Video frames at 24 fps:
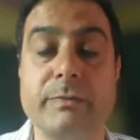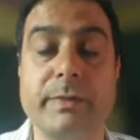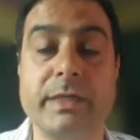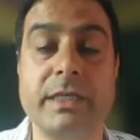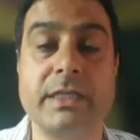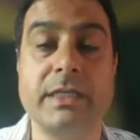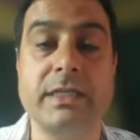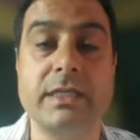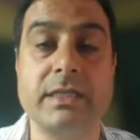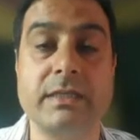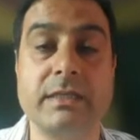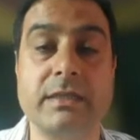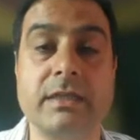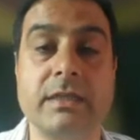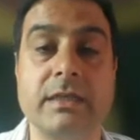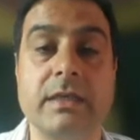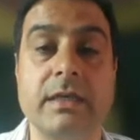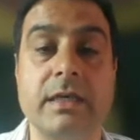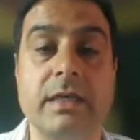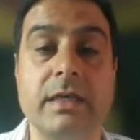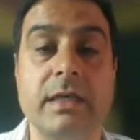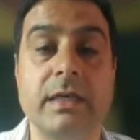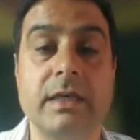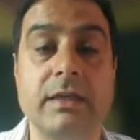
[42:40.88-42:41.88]
species.
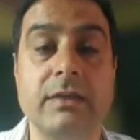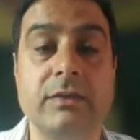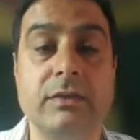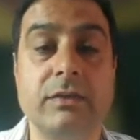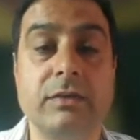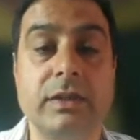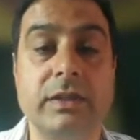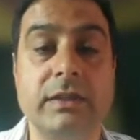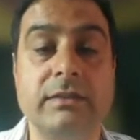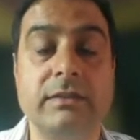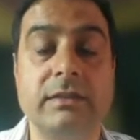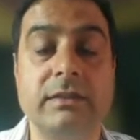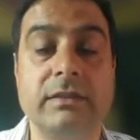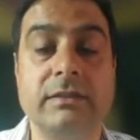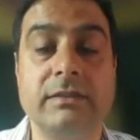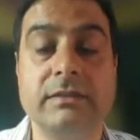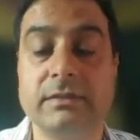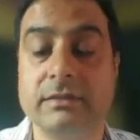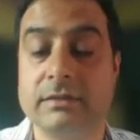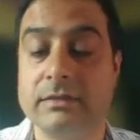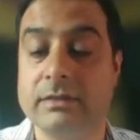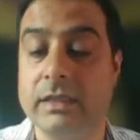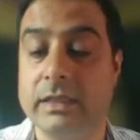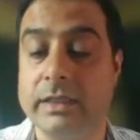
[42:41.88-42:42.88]
So this
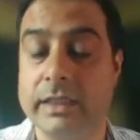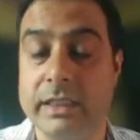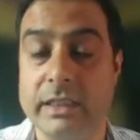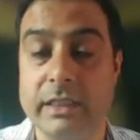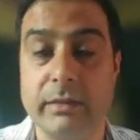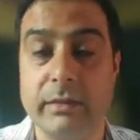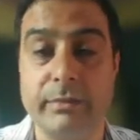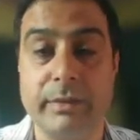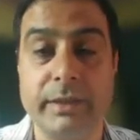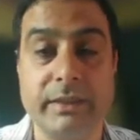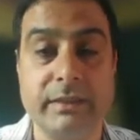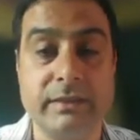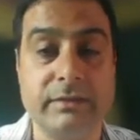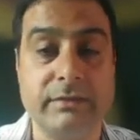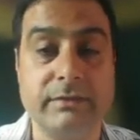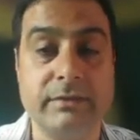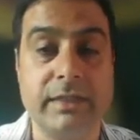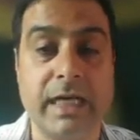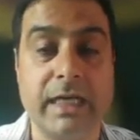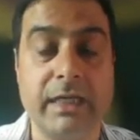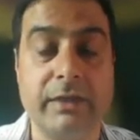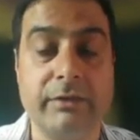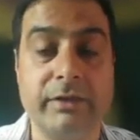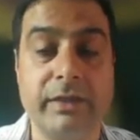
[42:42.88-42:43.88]
is the database
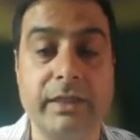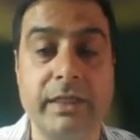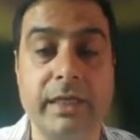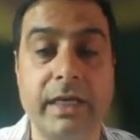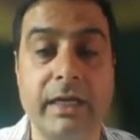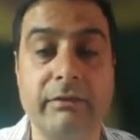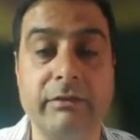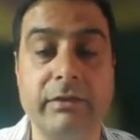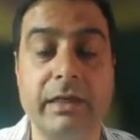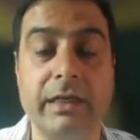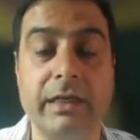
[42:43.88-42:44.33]
that we have